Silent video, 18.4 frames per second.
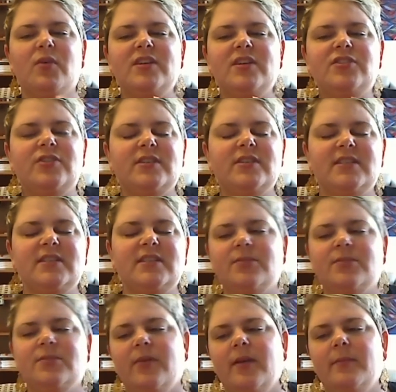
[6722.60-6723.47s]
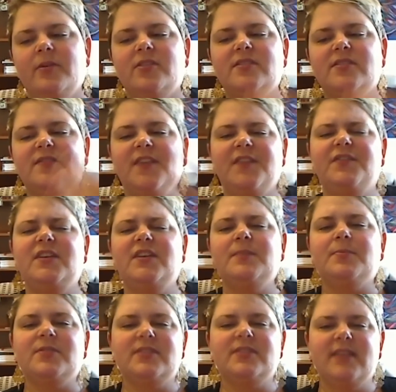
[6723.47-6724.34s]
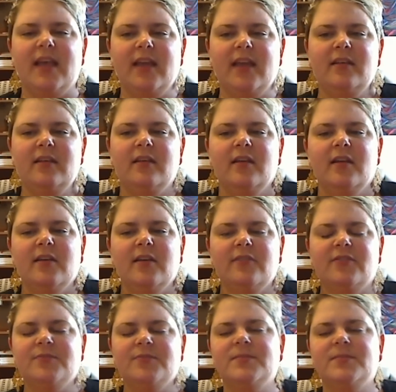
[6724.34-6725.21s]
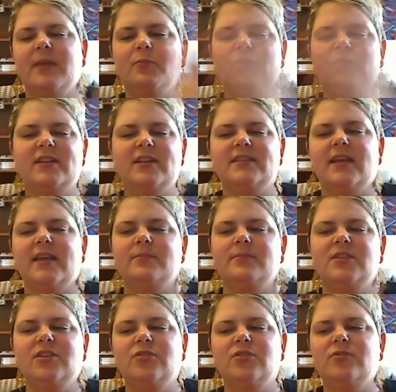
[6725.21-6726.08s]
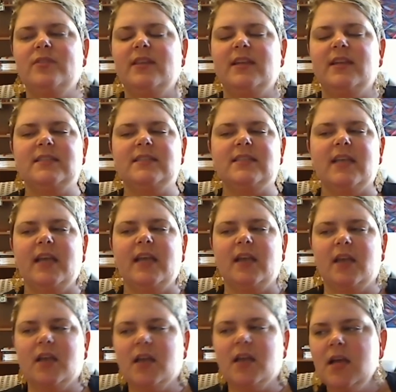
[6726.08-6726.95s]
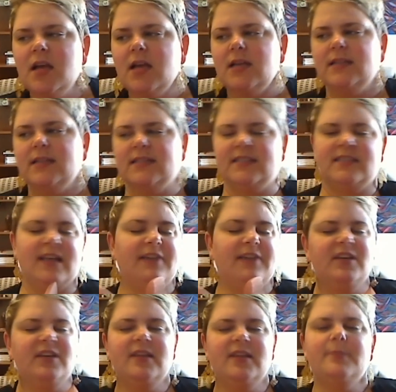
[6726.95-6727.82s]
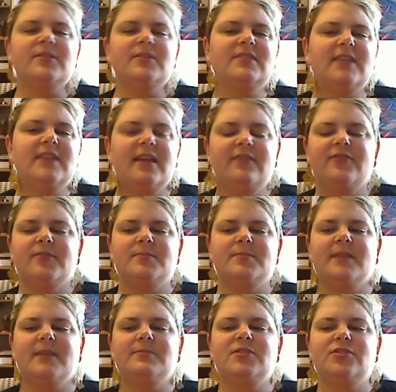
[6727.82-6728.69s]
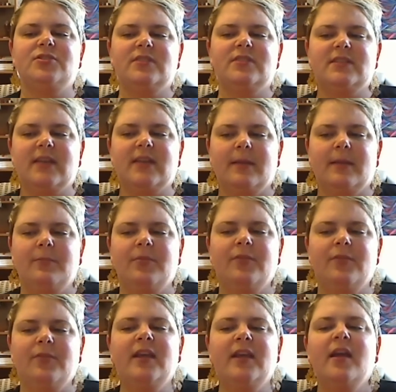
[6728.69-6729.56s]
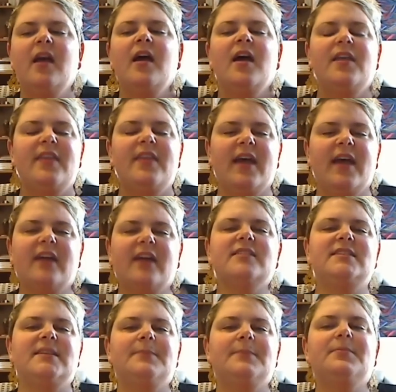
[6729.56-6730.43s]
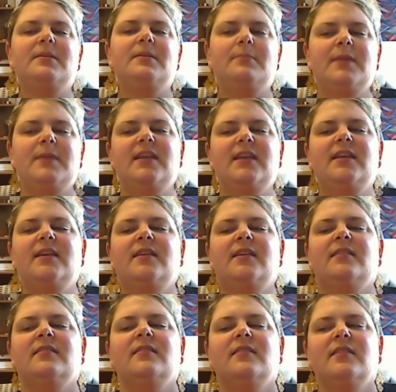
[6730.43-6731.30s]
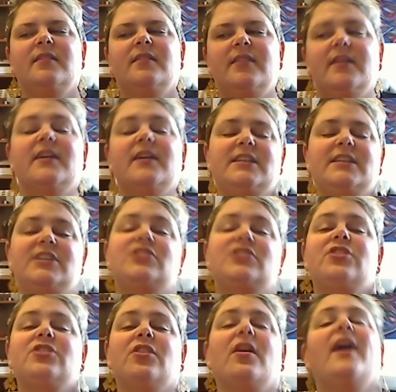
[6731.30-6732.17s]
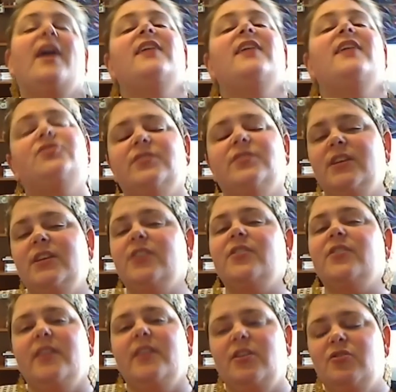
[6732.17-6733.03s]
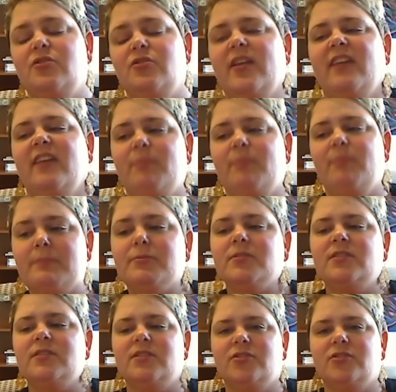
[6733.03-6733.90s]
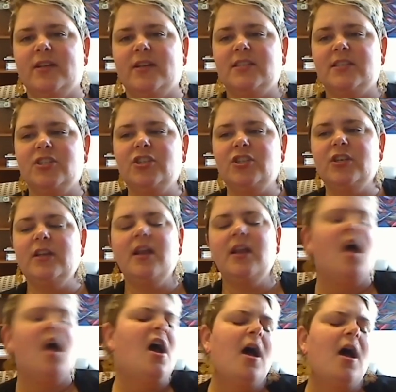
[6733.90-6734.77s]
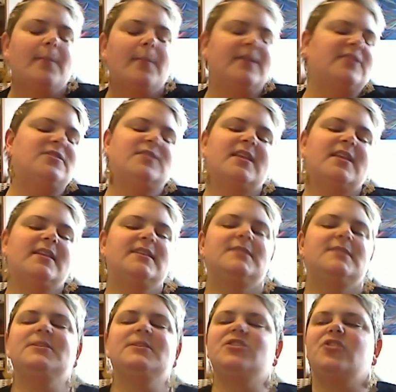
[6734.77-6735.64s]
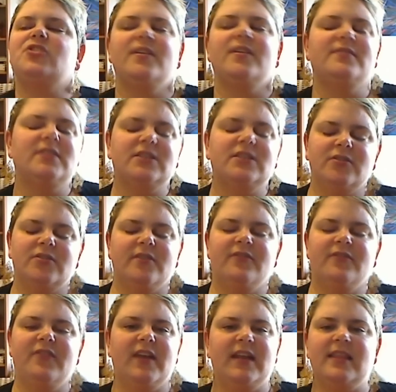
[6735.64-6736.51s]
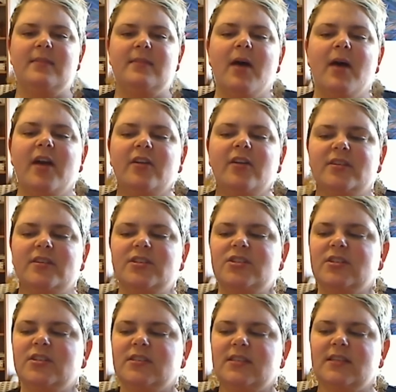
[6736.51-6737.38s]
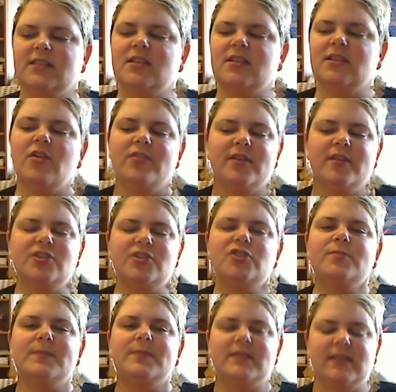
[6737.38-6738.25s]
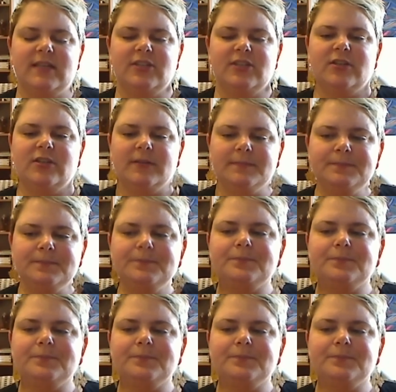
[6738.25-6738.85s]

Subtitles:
transition parameter is 50% from time 1 to time 2, and then it's like 70% from time 2 to time 3, that could simply be the additional extra year that you gave people to transition. But there's nothing special you have to do in fitting the model. It's all in the interpretation.